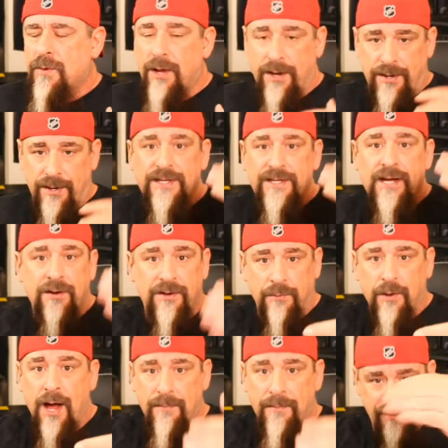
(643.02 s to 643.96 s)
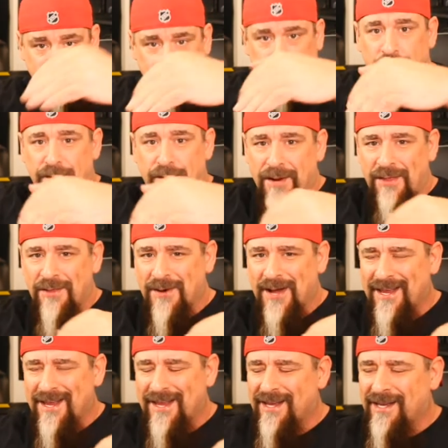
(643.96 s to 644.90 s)
I'm in Florida, by the way,
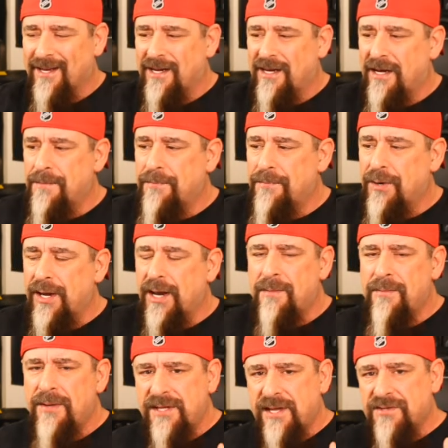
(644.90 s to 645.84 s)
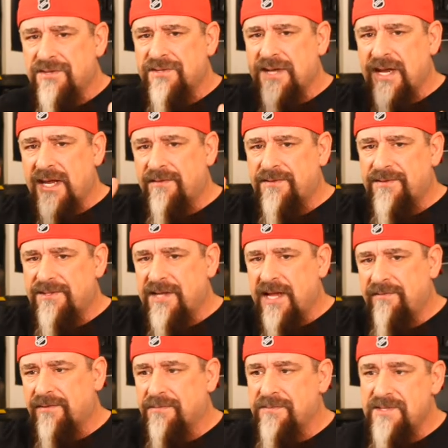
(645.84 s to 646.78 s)
but I'm on the other side of state
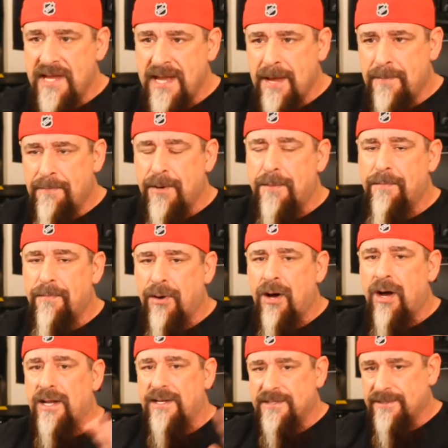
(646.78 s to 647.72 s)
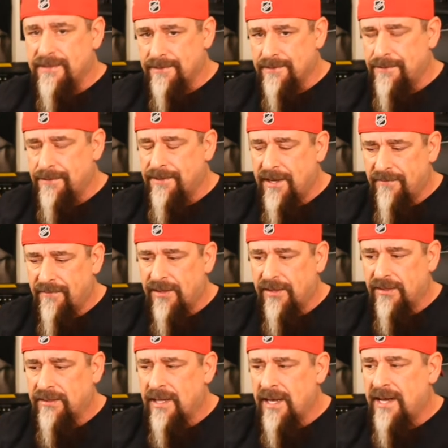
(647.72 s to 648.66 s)
from Tampa. But
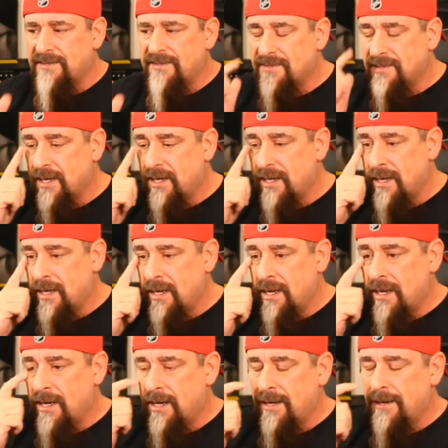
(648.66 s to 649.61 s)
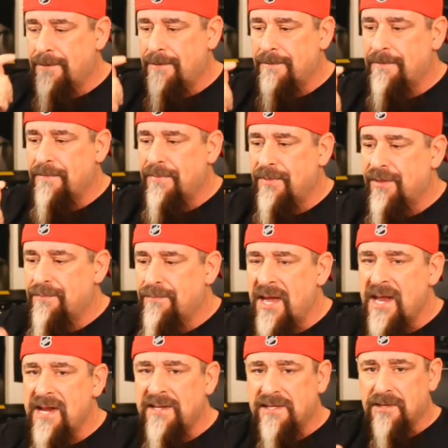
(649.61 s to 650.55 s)
nevertheless, the
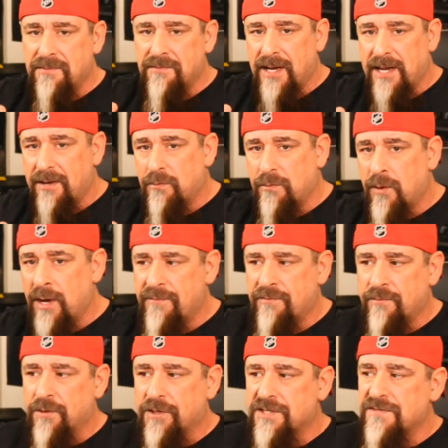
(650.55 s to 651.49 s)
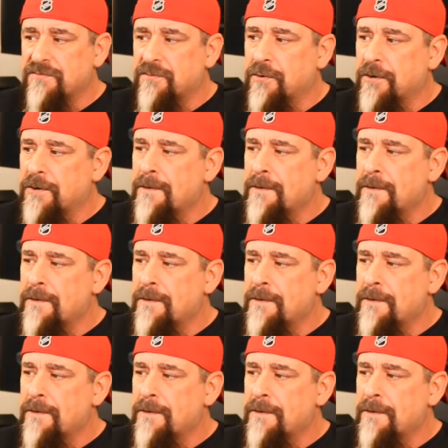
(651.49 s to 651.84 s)
bank that my wife works for